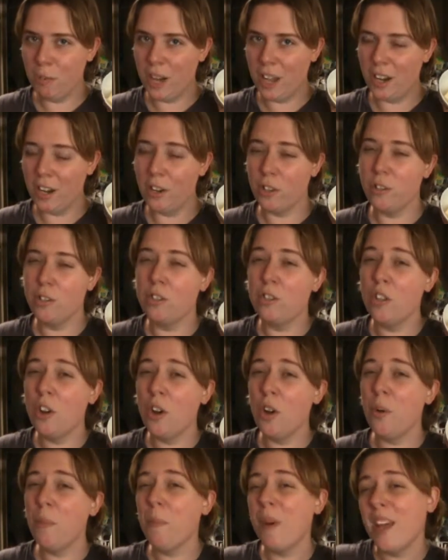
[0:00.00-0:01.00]
butter
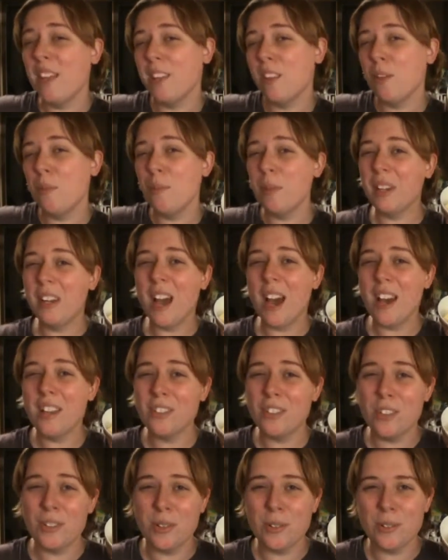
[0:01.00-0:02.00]
so my little
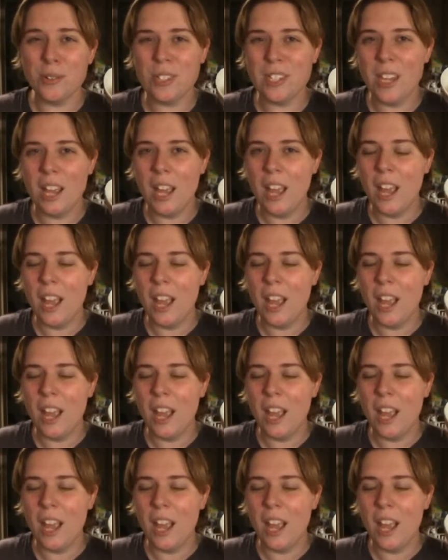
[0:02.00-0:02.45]
Picassos